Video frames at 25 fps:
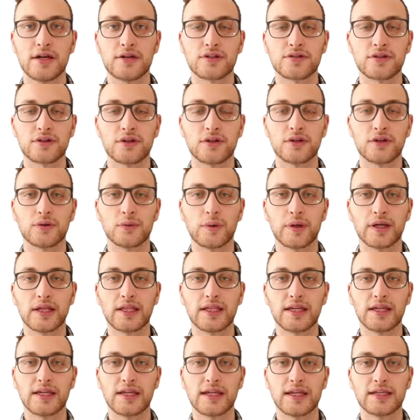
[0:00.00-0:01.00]
so you can
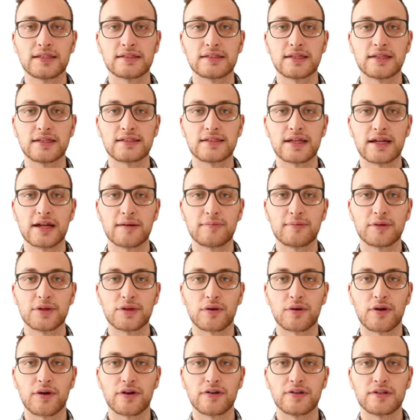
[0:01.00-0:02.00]
quickly and easily set up
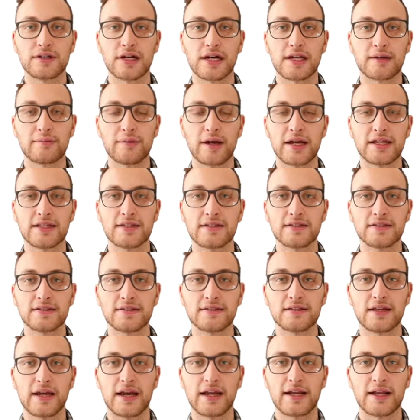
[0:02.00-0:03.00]
your own
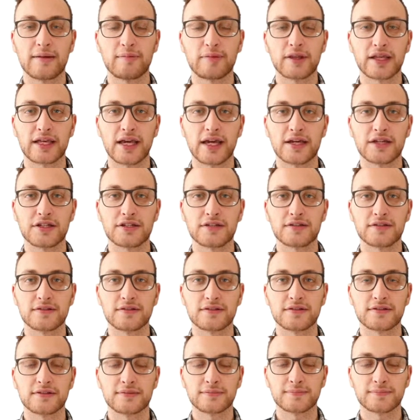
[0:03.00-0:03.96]
databases and applications.